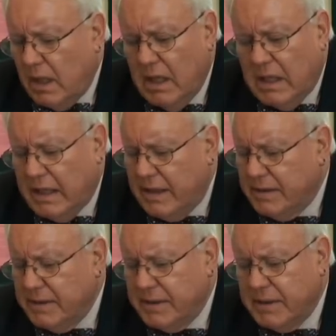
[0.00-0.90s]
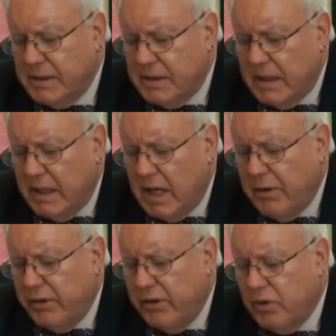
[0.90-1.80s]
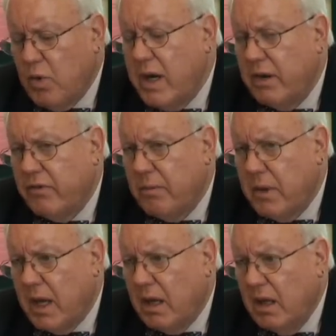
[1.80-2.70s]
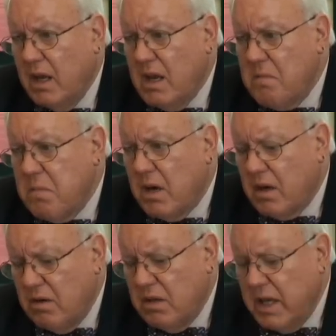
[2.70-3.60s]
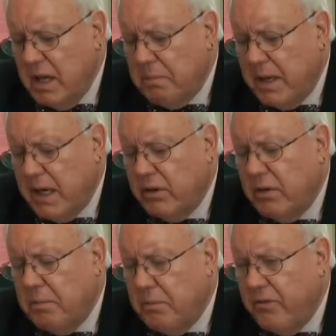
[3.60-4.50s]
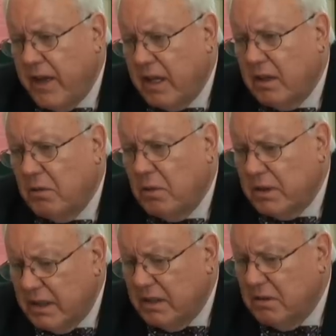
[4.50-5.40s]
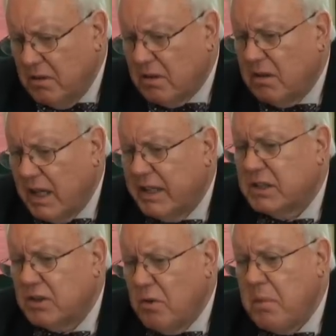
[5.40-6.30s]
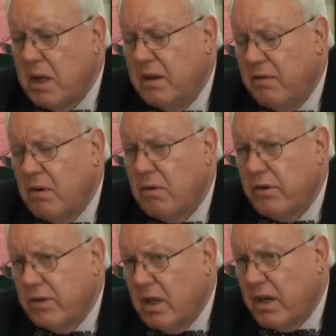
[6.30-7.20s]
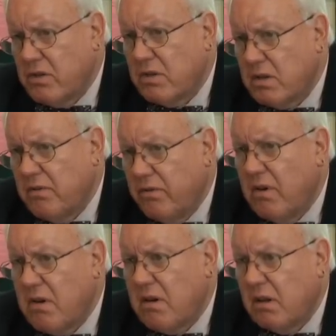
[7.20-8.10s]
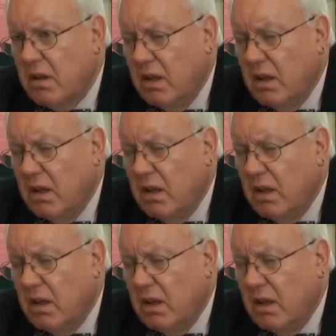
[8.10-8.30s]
And I was dissuaded from that, but I couldn't get past the fact that it looked like so many voters, and not just in Florida,